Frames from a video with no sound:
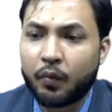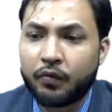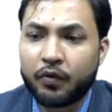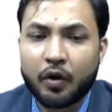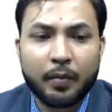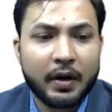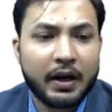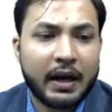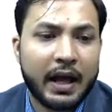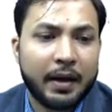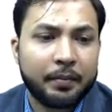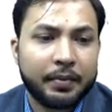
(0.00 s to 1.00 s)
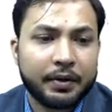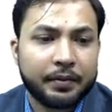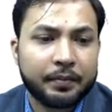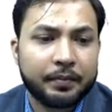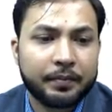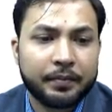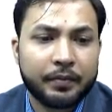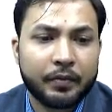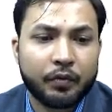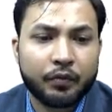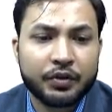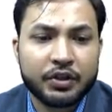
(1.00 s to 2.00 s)
from a lamp
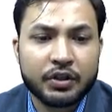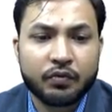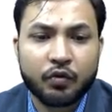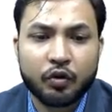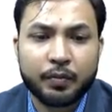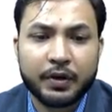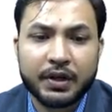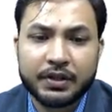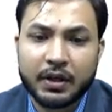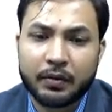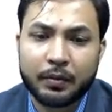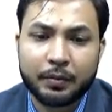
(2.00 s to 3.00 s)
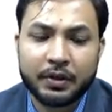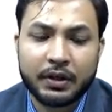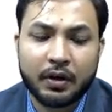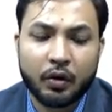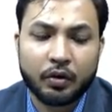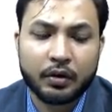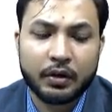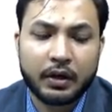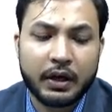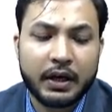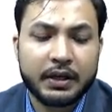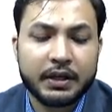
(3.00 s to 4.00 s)
which is 4 meters above the ground.
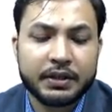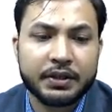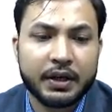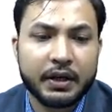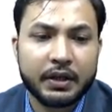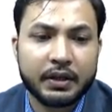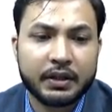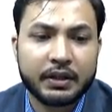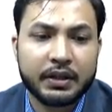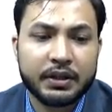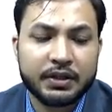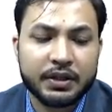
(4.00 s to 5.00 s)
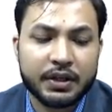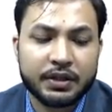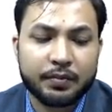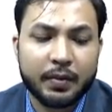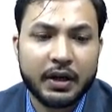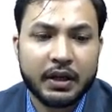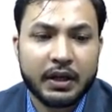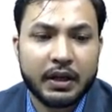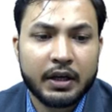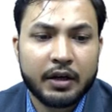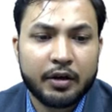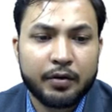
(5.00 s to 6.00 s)
Let us say this is my
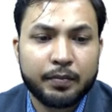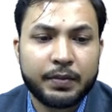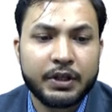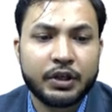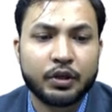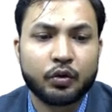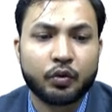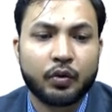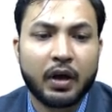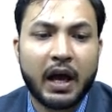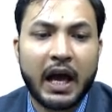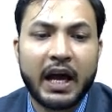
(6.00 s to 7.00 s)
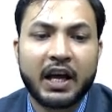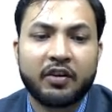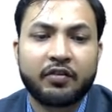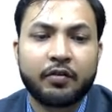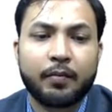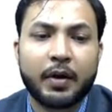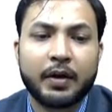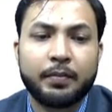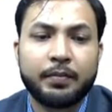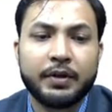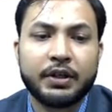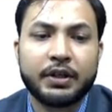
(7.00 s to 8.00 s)
PQ. I have my
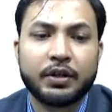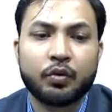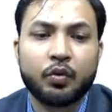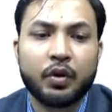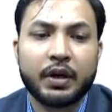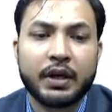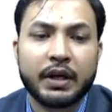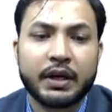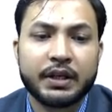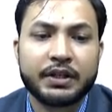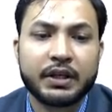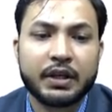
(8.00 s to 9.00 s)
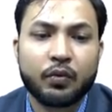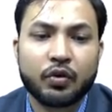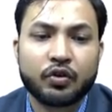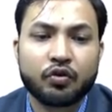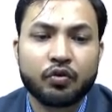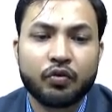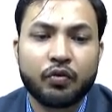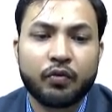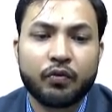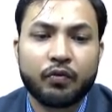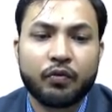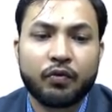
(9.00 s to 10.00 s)
PQ is equals to
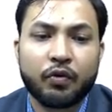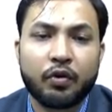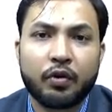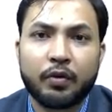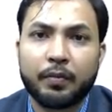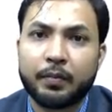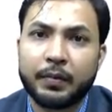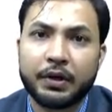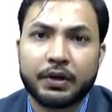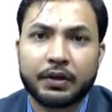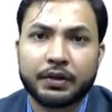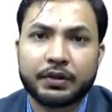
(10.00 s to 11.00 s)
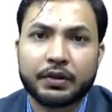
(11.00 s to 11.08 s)
4 meters.